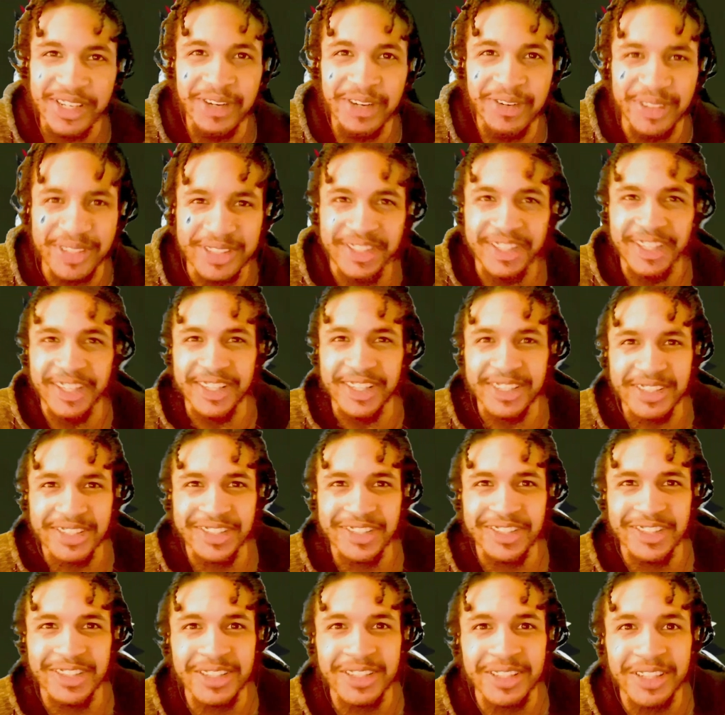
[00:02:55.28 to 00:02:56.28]
is this?
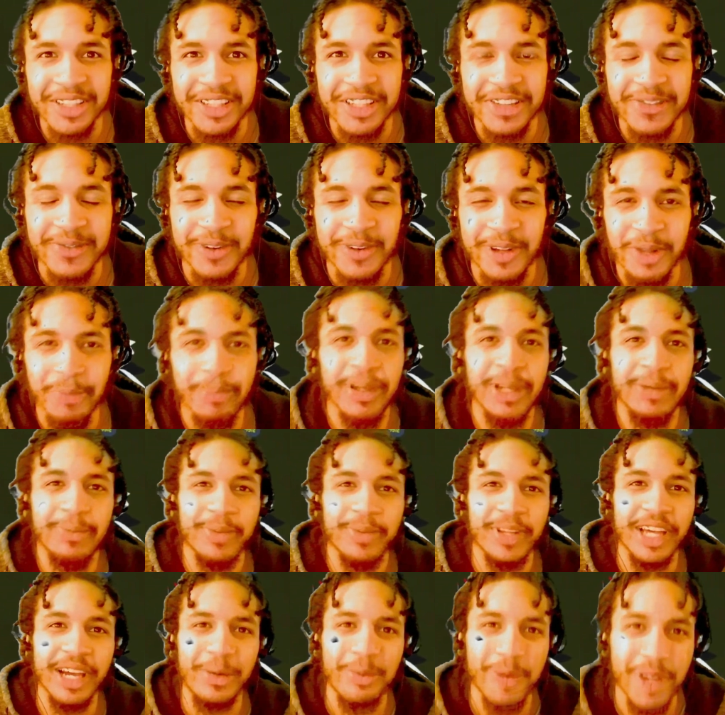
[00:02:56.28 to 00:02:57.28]
For the people
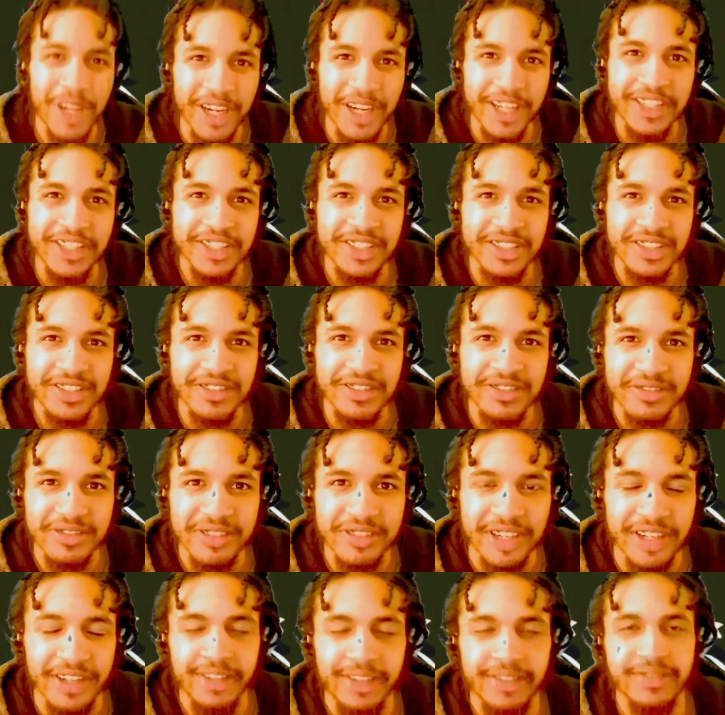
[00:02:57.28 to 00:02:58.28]
that watch.
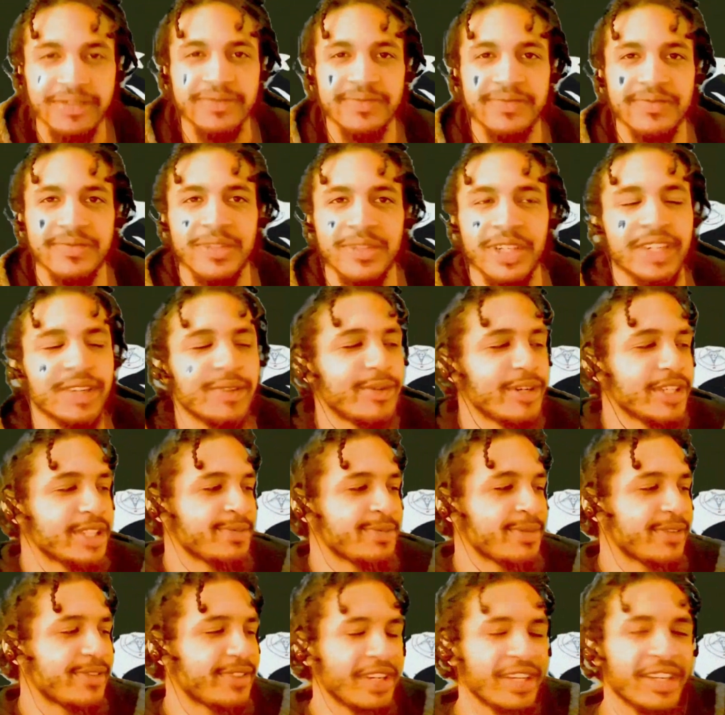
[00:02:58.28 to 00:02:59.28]
Oh, you don't watch
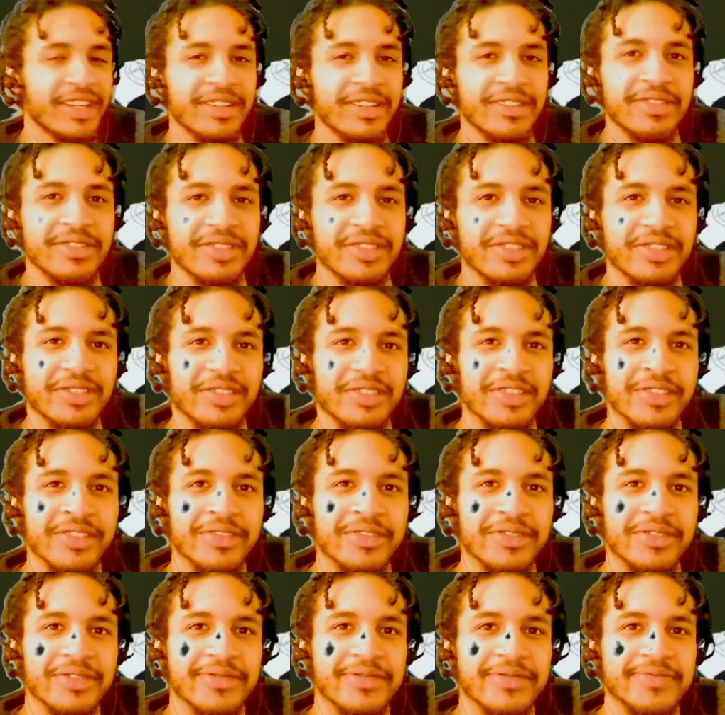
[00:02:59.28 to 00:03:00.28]
my videos?
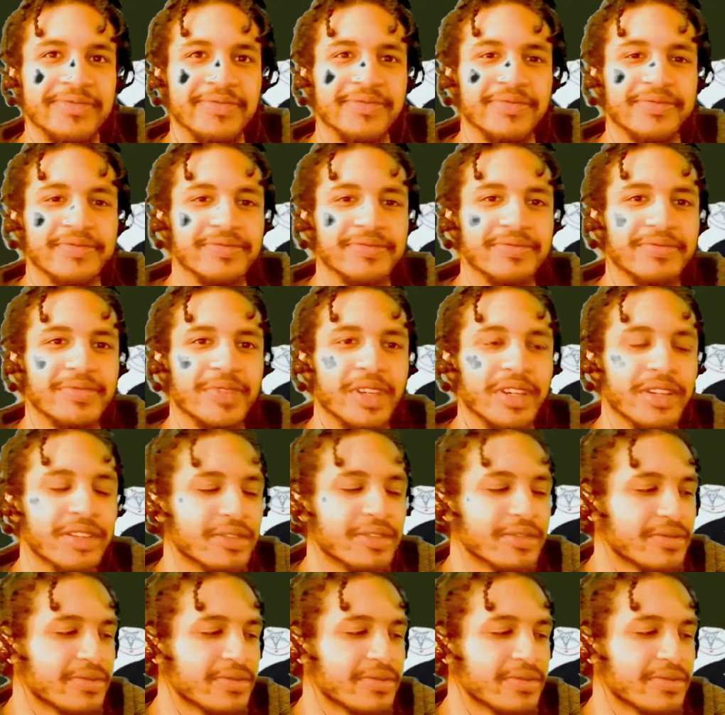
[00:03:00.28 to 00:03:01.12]
Oh.